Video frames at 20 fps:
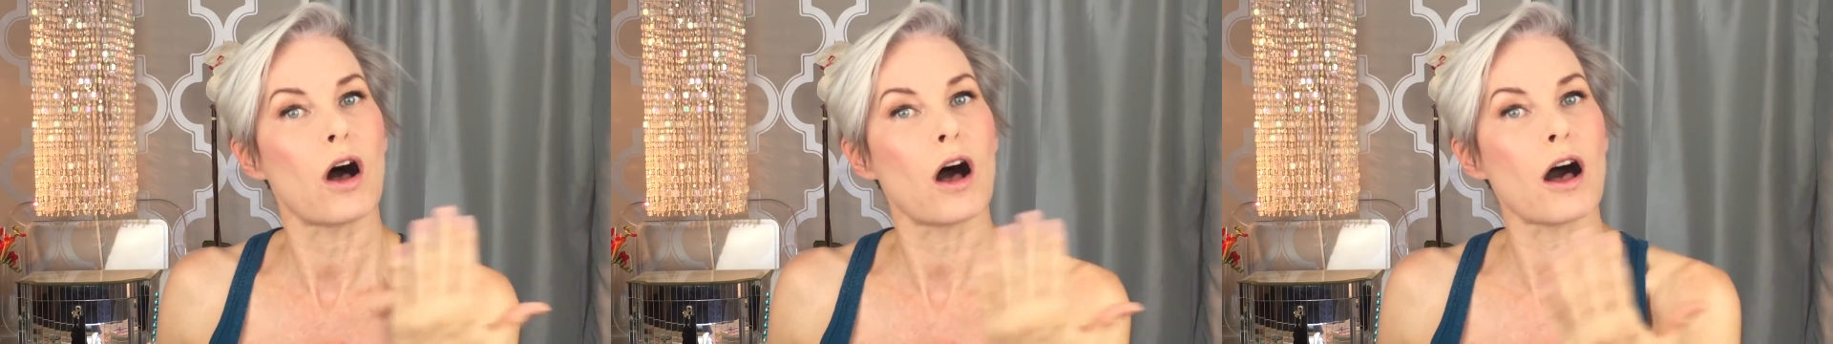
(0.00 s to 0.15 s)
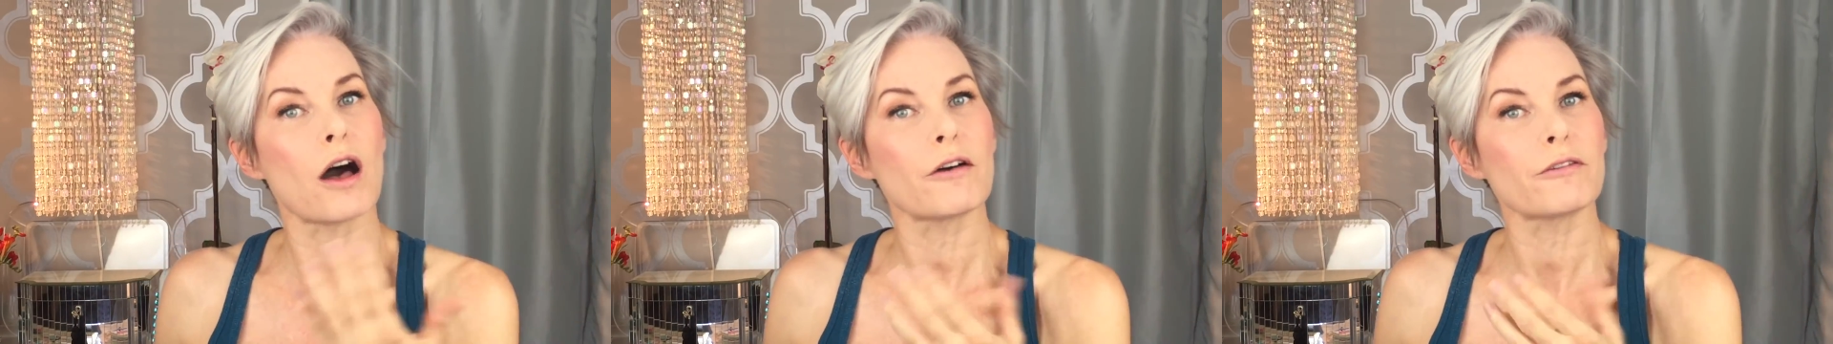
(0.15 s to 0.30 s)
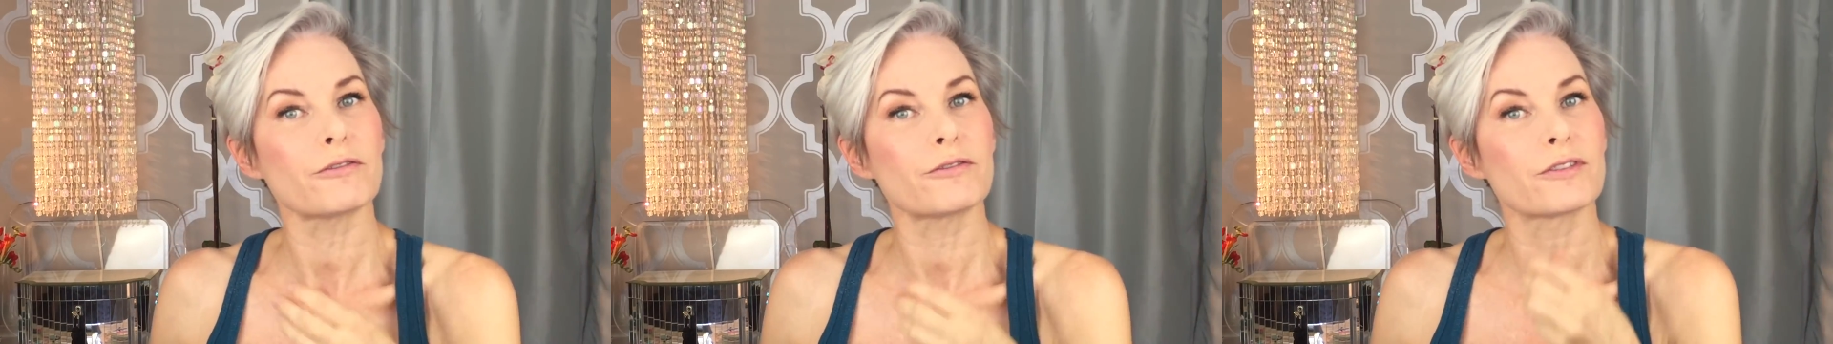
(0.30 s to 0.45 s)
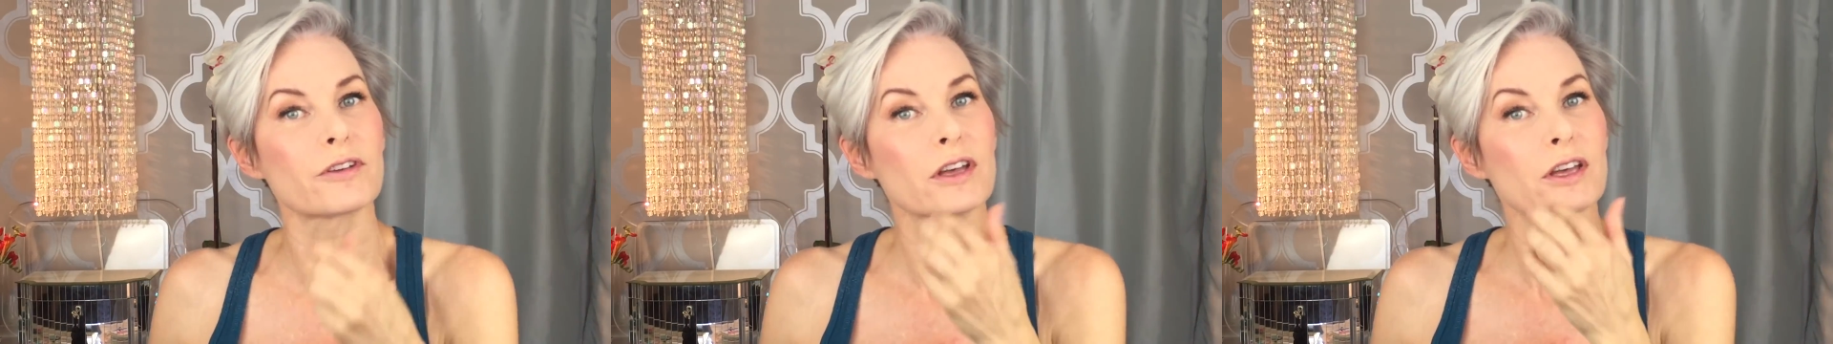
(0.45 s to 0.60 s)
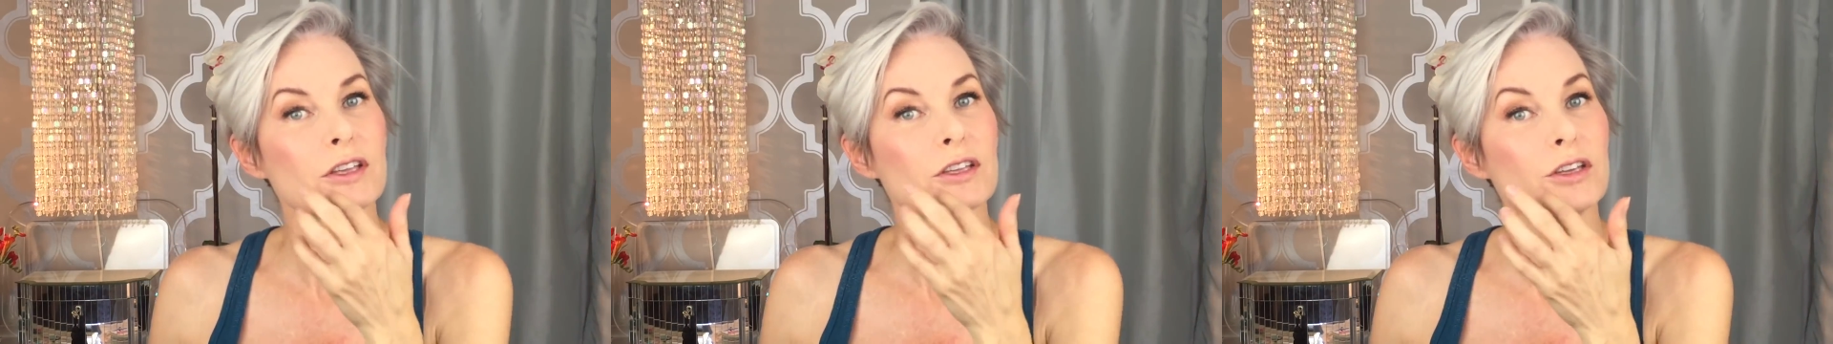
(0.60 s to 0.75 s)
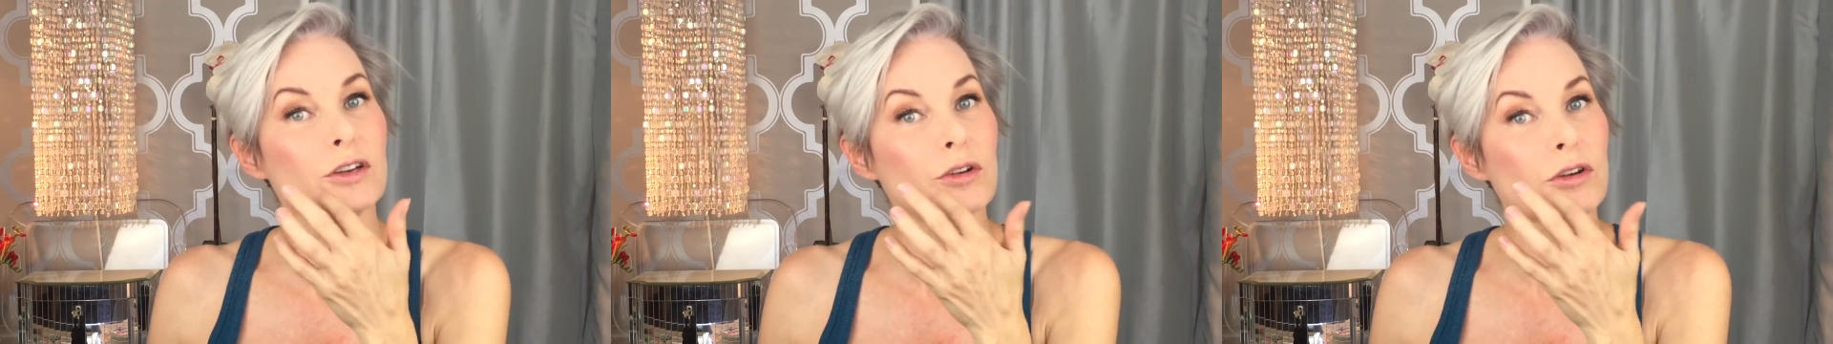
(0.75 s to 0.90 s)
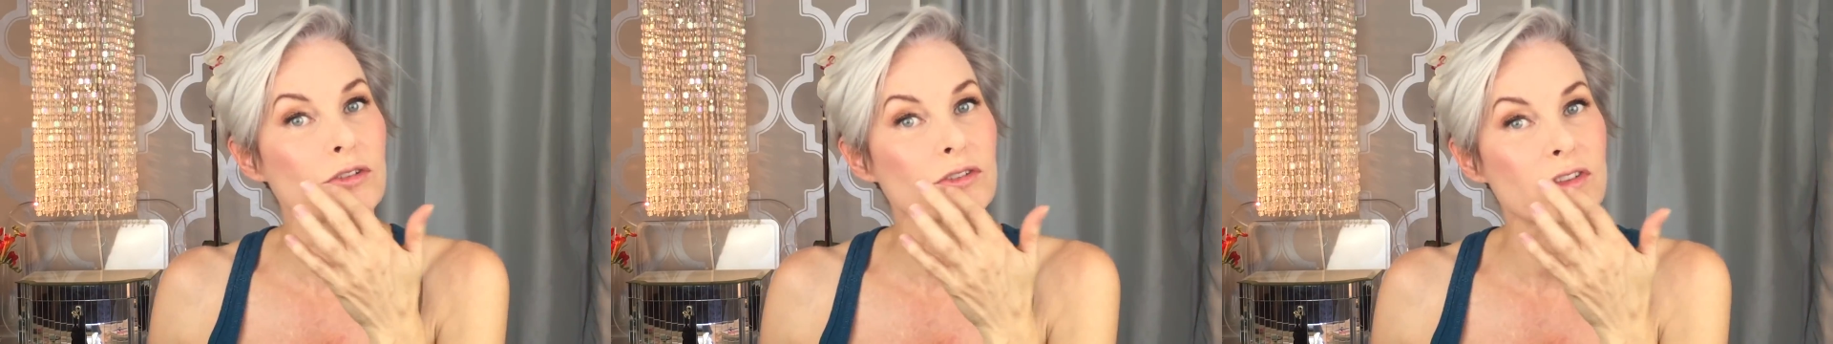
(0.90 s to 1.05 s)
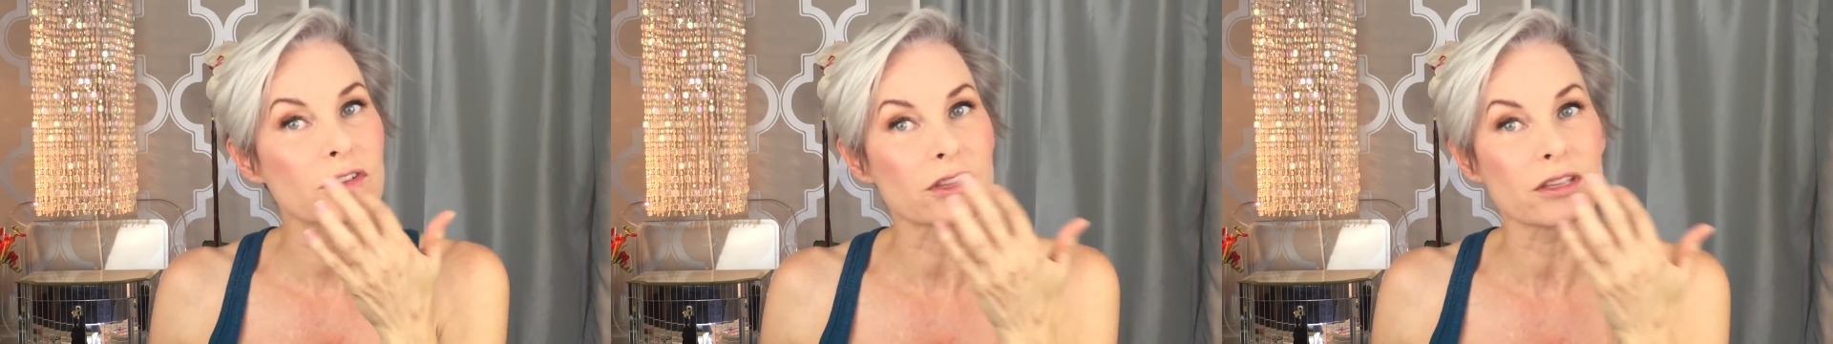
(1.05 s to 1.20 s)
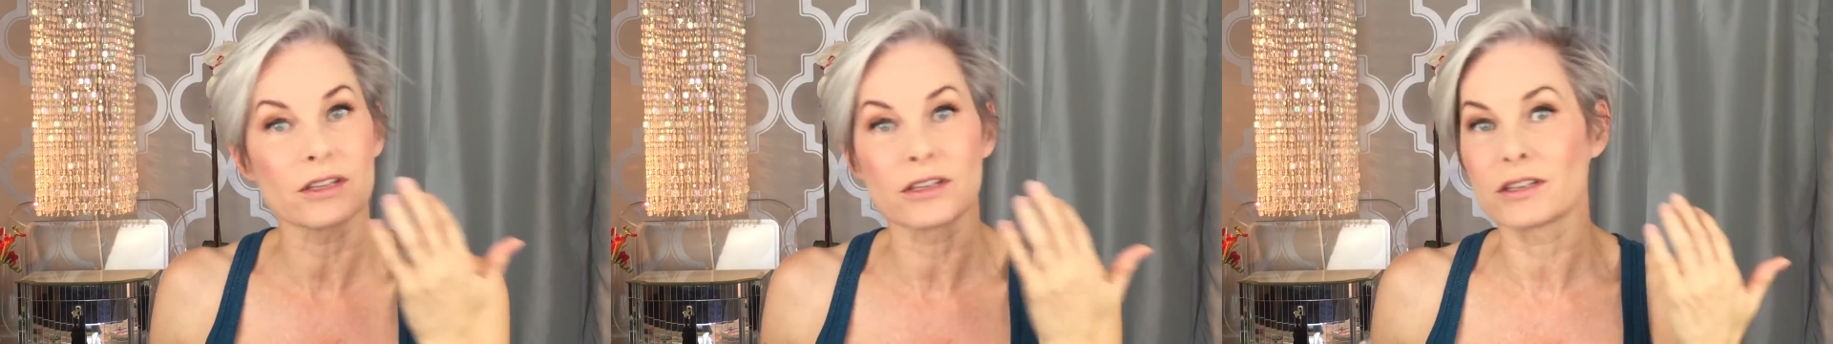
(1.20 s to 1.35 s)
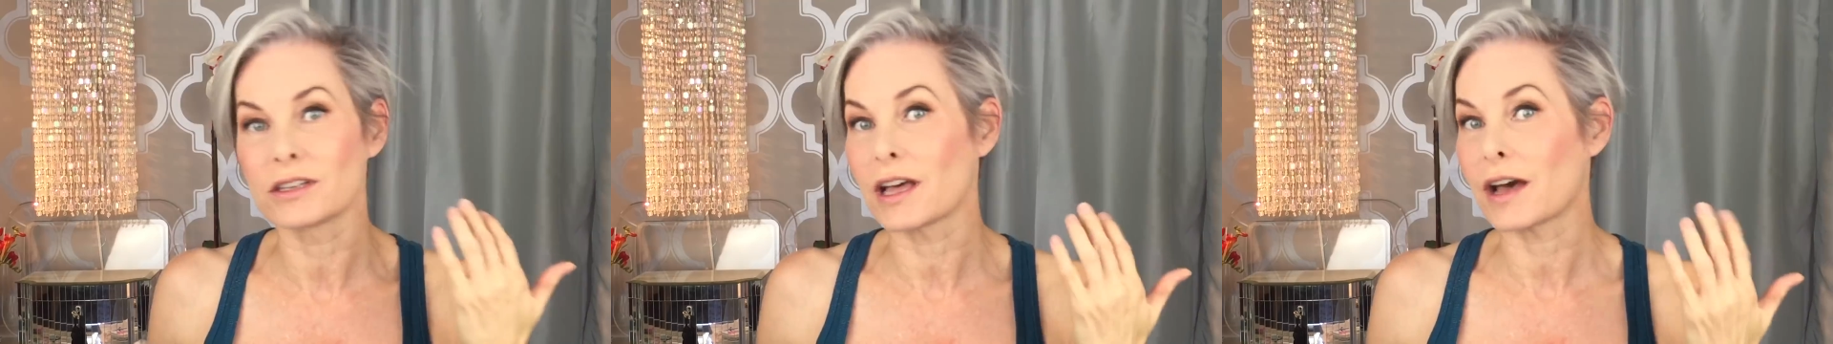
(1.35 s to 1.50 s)
off, you're
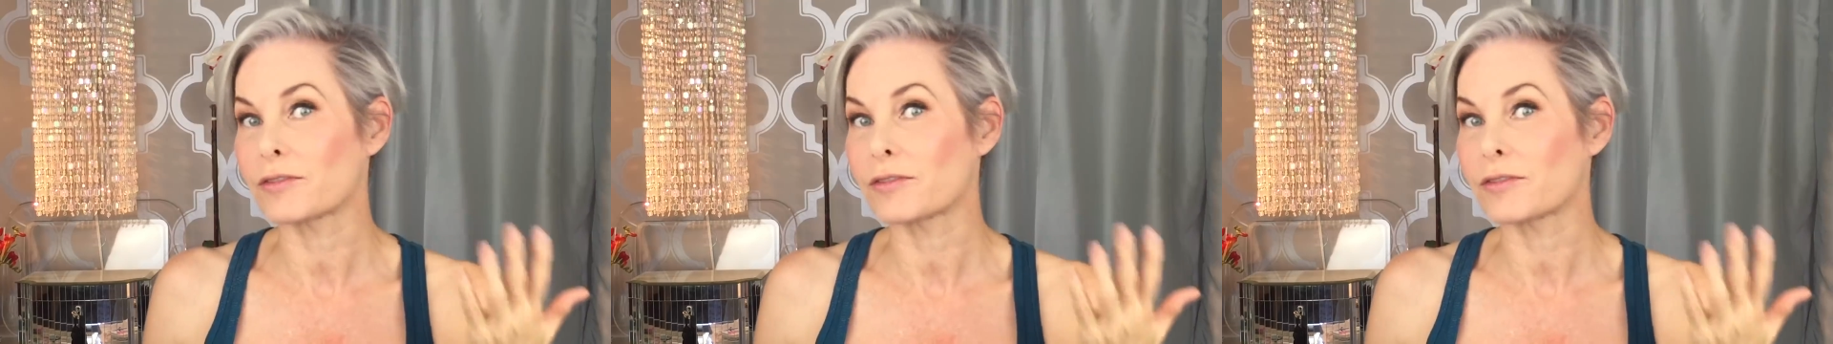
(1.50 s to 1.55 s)
still